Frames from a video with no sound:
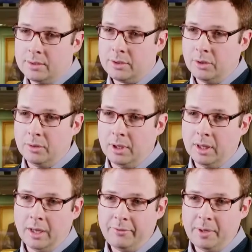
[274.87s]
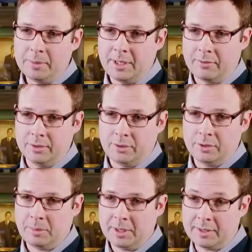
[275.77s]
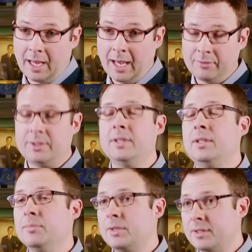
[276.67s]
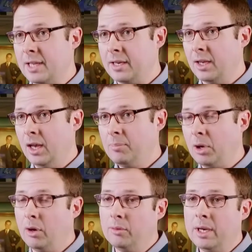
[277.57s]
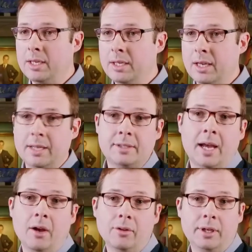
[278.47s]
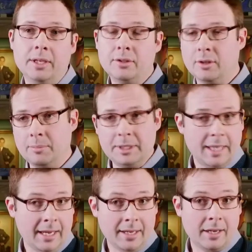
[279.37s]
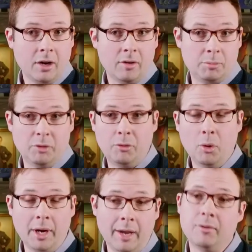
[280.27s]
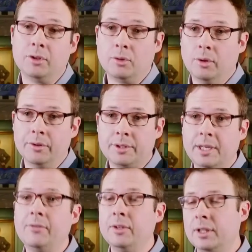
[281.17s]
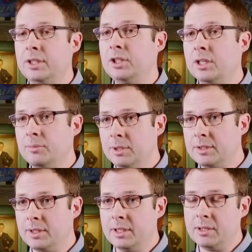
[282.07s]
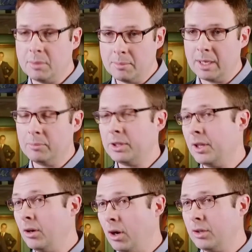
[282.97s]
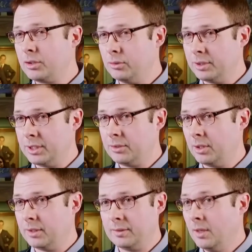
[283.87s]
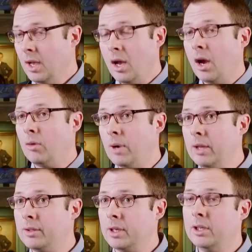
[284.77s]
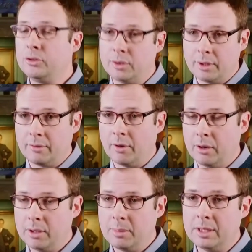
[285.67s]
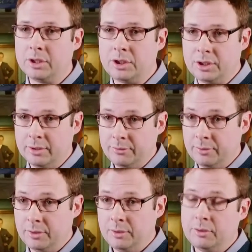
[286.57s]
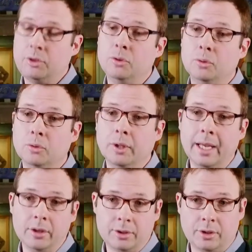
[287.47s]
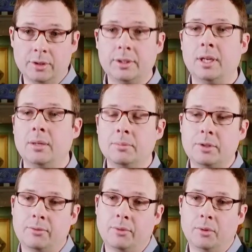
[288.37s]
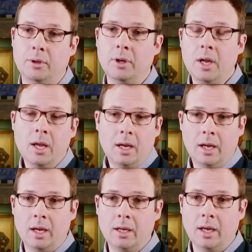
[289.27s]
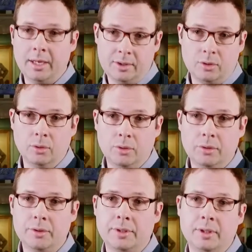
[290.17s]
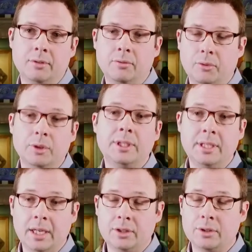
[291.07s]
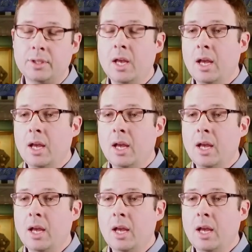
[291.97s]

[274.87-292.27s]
So a lot of families have concerns because they have systems set up already as to how their kids are going to be taken care of before and after school, and there's definitely adjustments that need to be made. But there are school districts around the country that have already made the shift to later start times for high schools and for teenagers.